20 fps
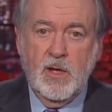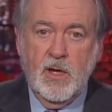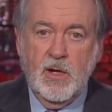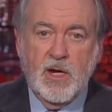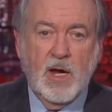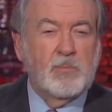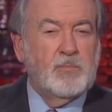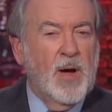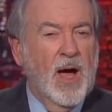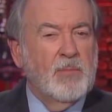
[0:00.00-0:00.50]

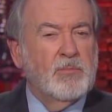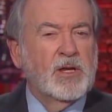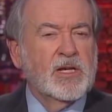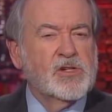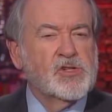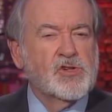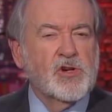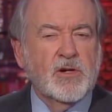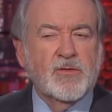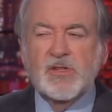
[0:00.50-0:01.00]
Now,
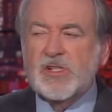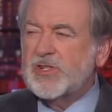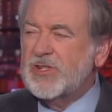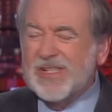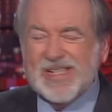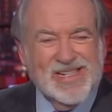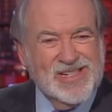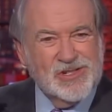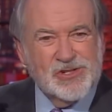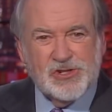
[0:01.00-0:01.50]
public
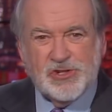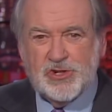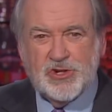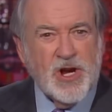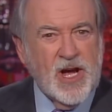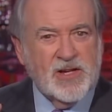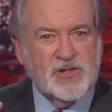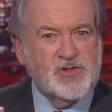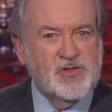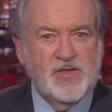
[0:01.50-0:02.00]
service is
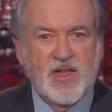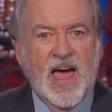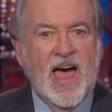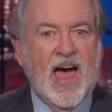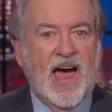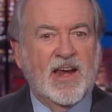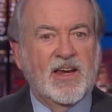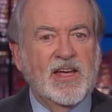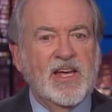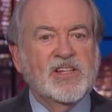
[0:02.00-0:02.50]
just
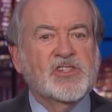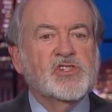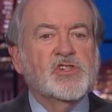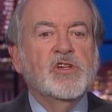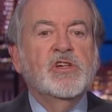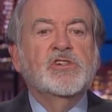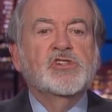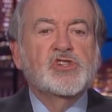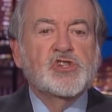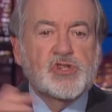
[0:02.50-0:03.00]
that
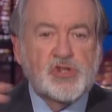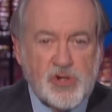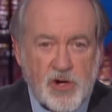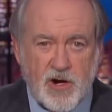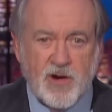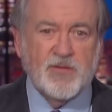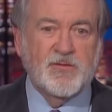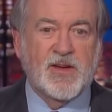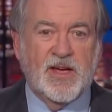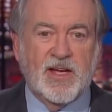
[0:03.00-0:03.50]
it's
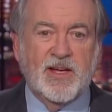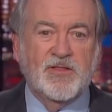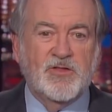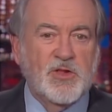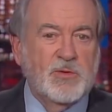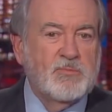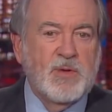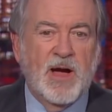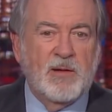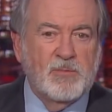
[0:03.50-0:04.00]
serving
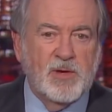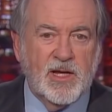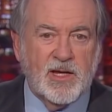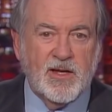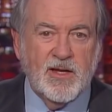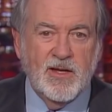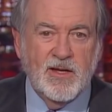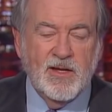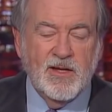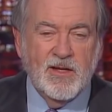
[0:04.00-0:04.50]
the
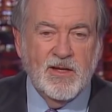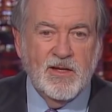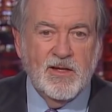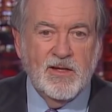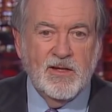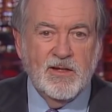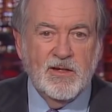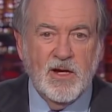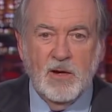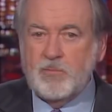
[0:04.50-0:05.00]
public.
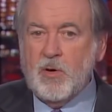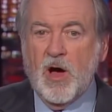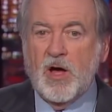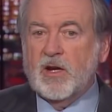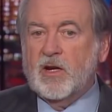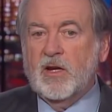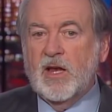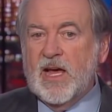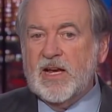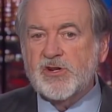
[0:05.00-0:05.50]

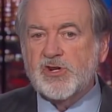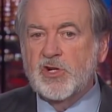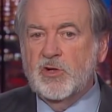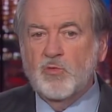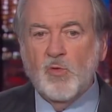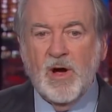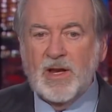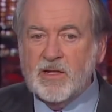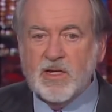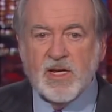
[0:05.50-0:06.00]
Upon
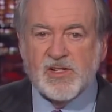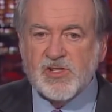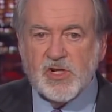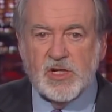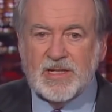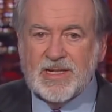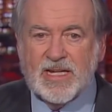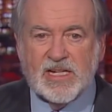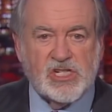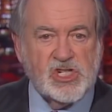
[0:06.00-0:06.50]
election, one
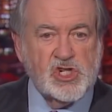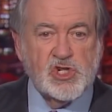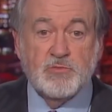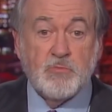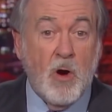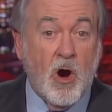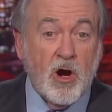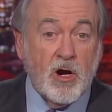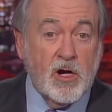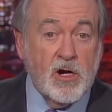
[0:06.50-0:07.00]
doesn't get
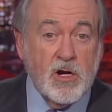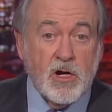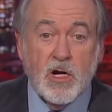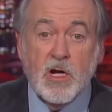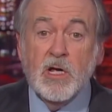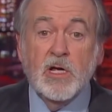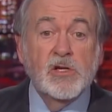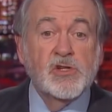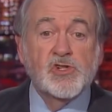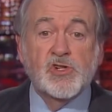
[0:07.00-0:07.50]
smarter,
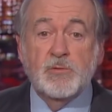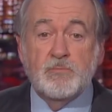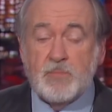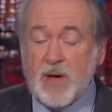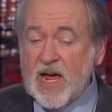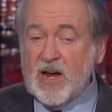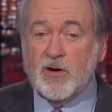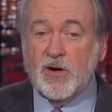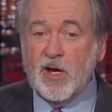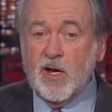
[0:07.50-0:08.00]

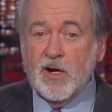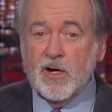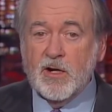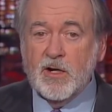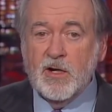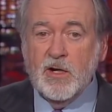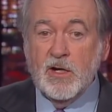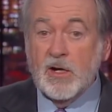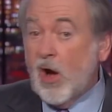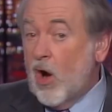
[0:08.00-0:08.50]

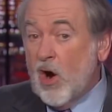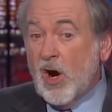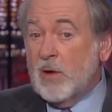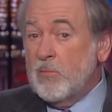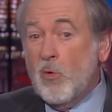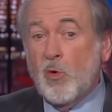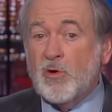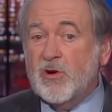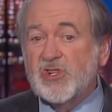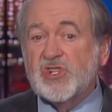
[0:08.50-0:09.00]
superior, or
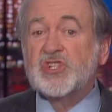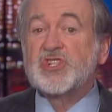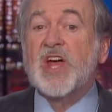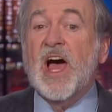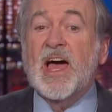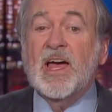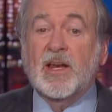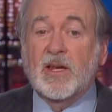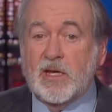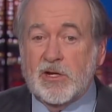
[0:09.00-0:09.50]
more
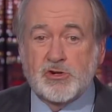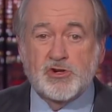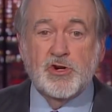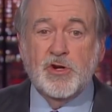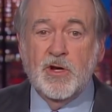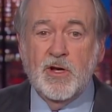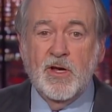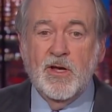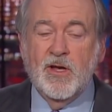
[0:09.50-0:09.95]
stylish.